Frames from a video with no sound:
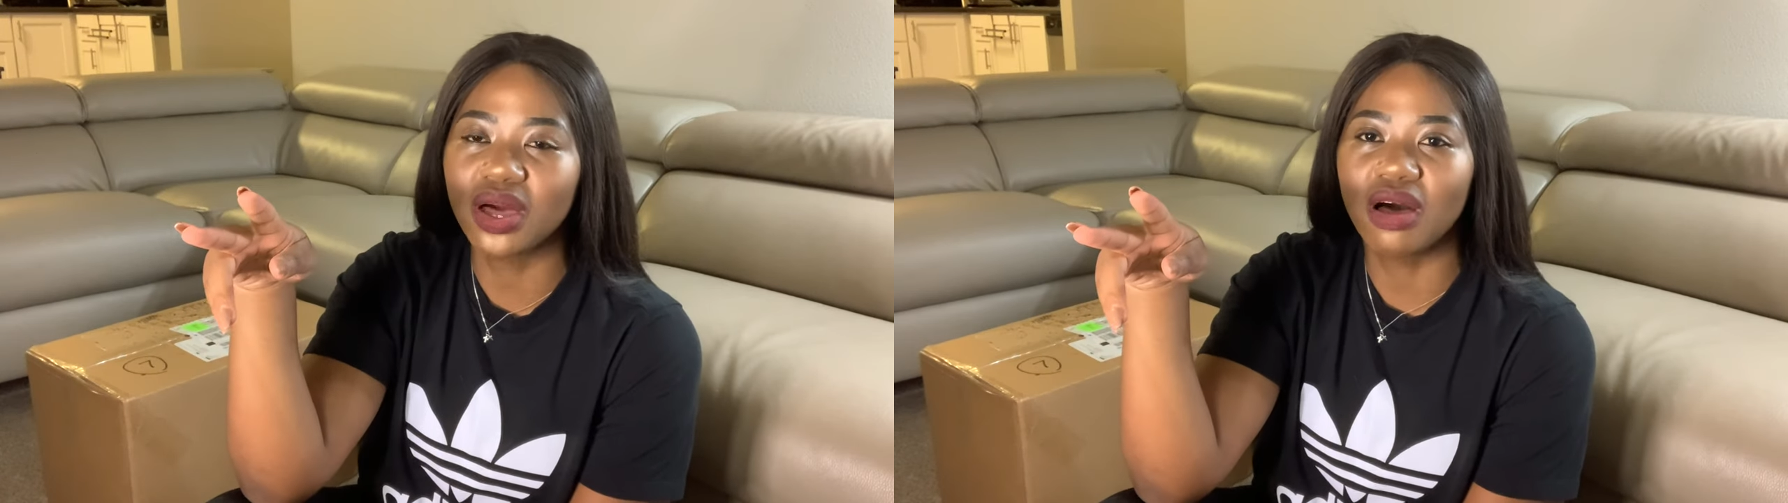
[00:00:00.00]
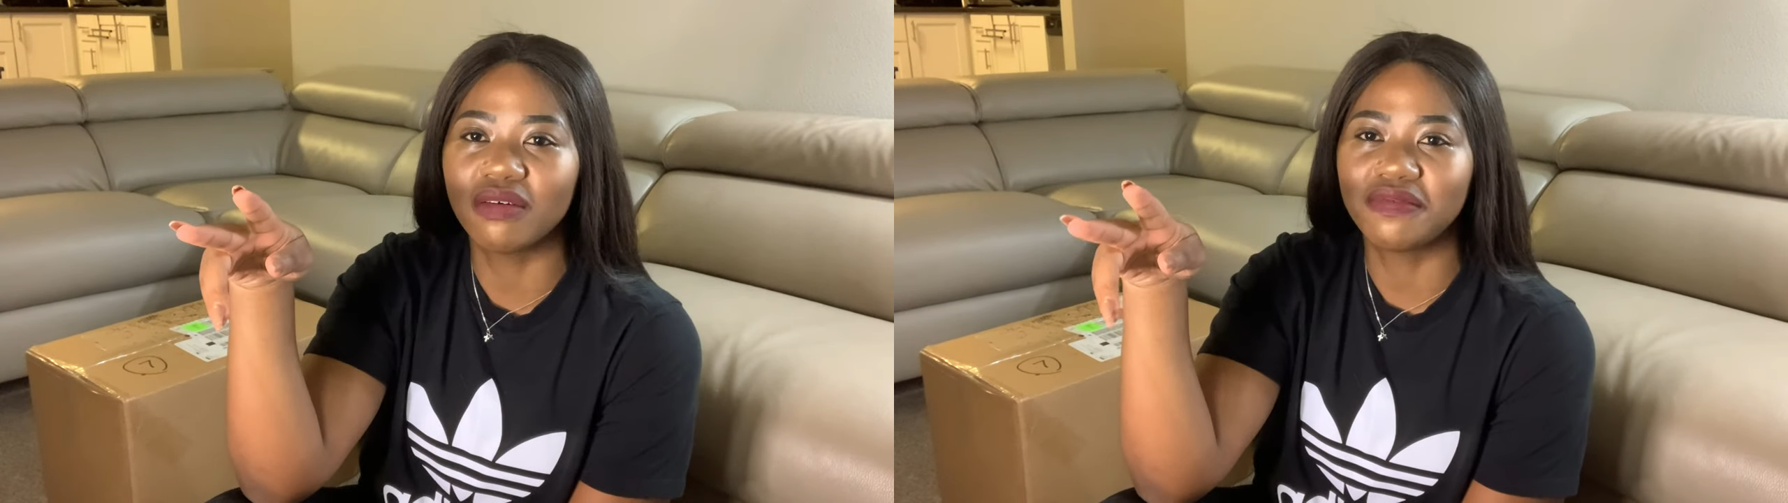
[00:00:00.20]

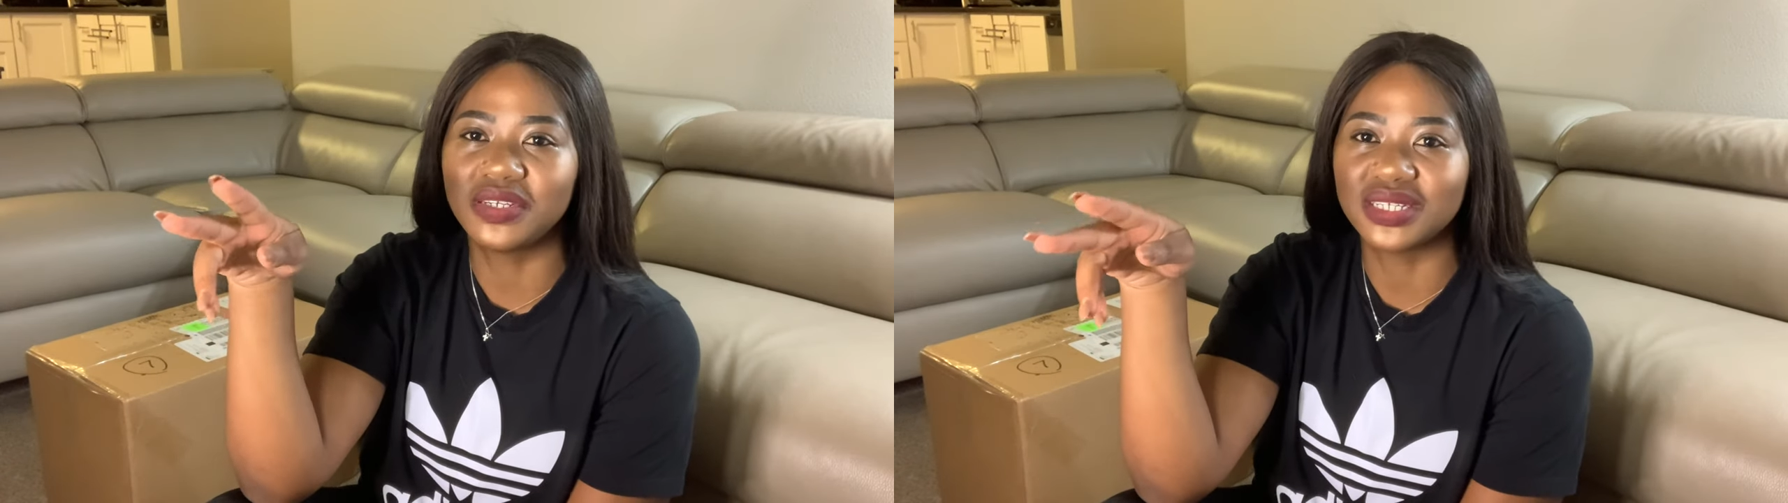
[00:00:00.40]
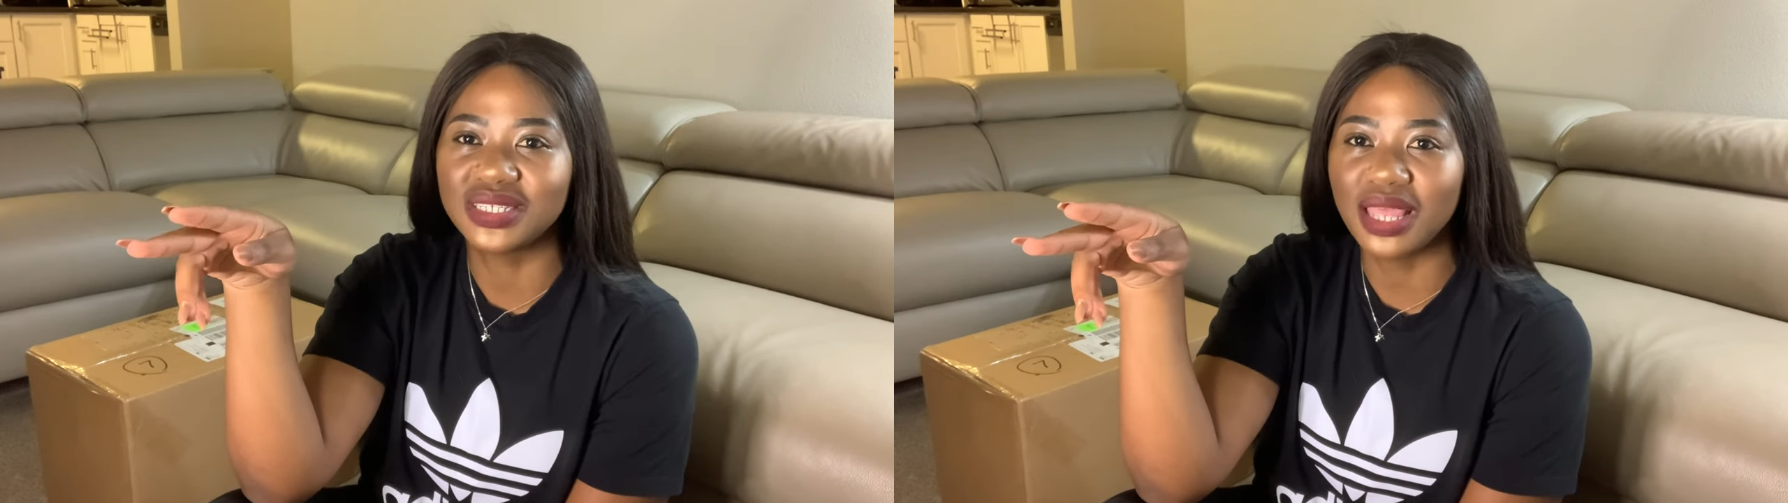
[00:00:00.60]
of
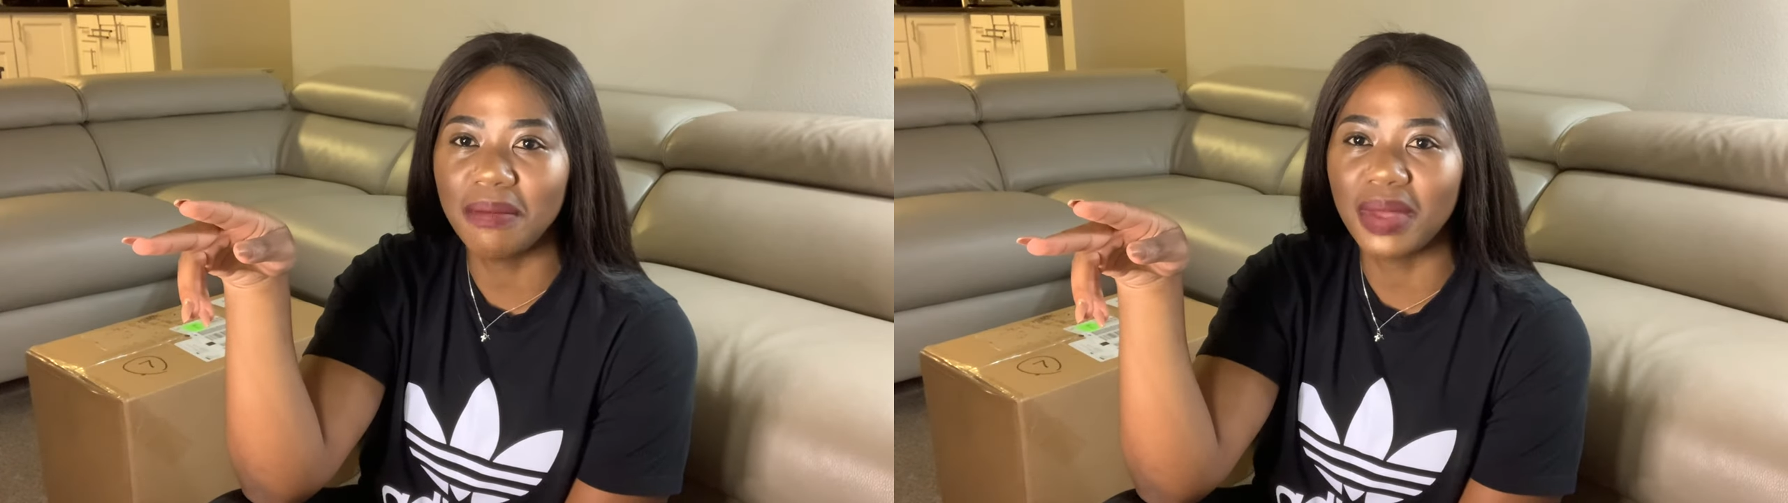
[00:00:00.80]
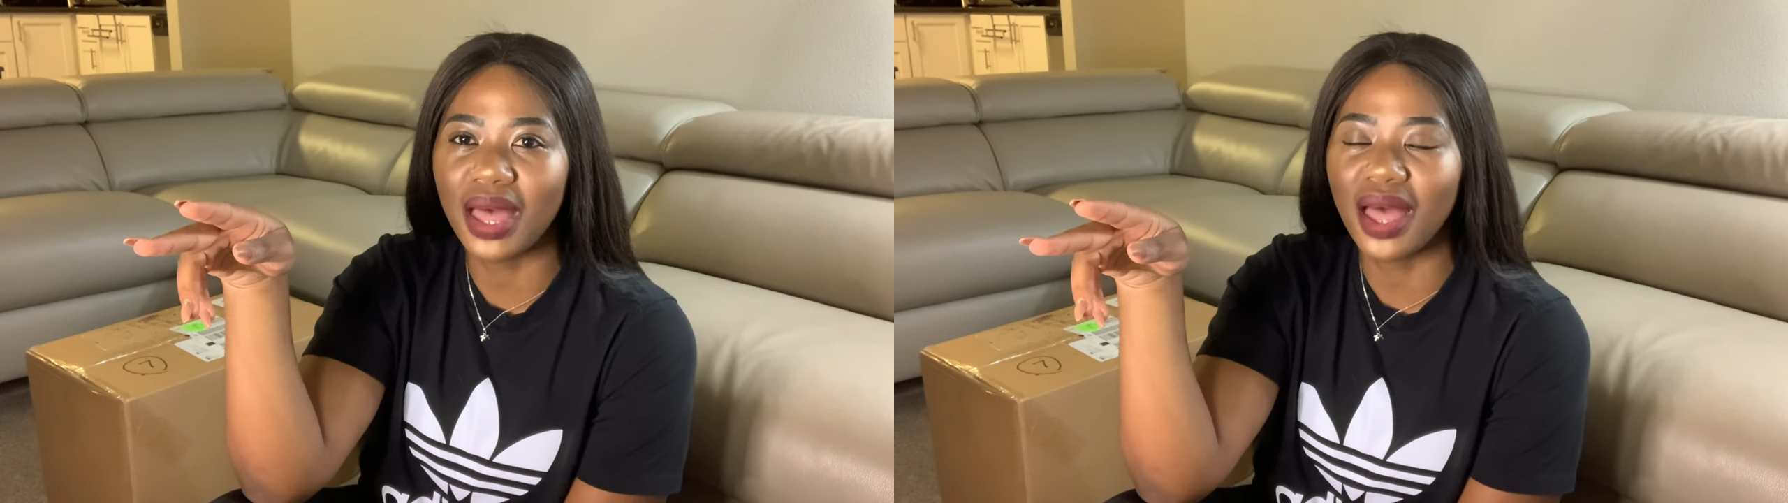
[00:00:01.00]

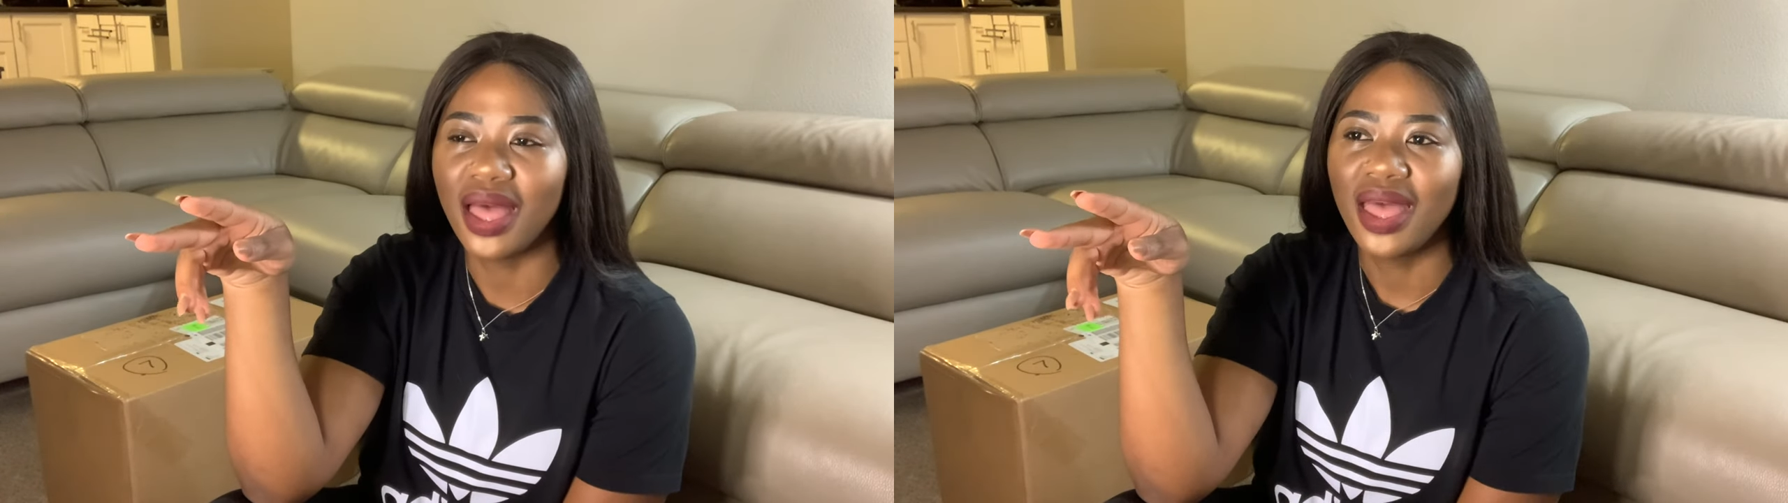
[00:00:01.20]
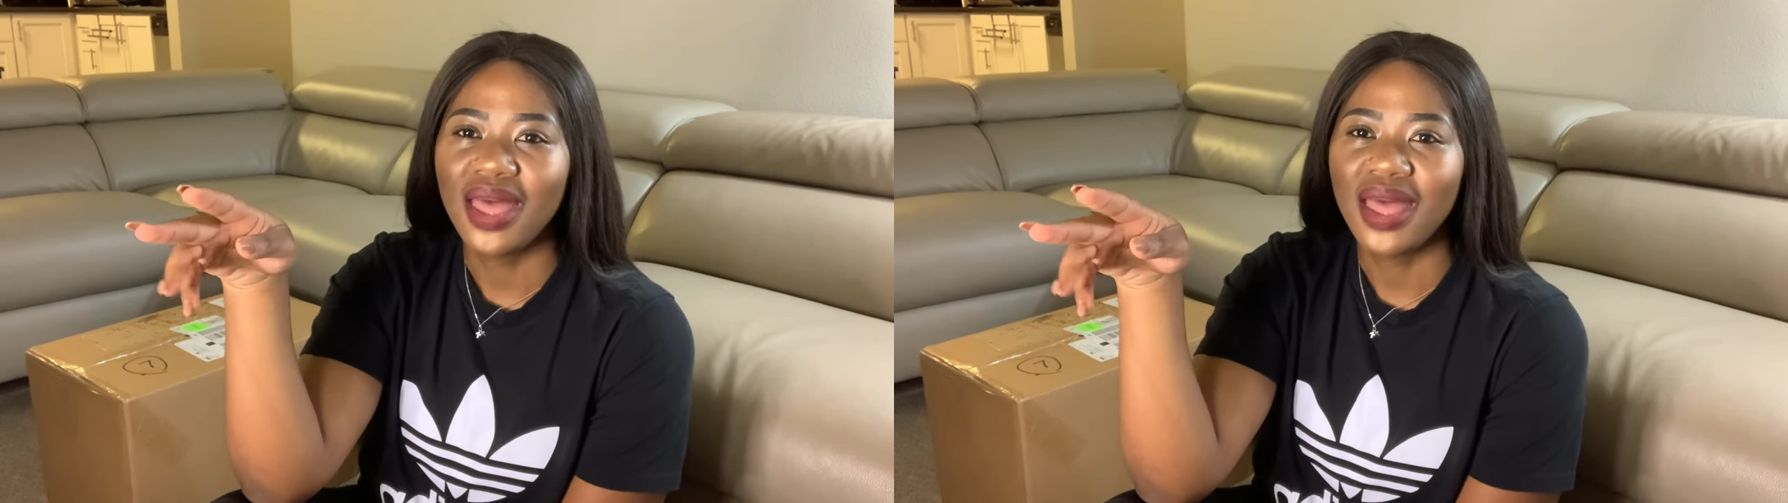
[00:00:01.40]
December.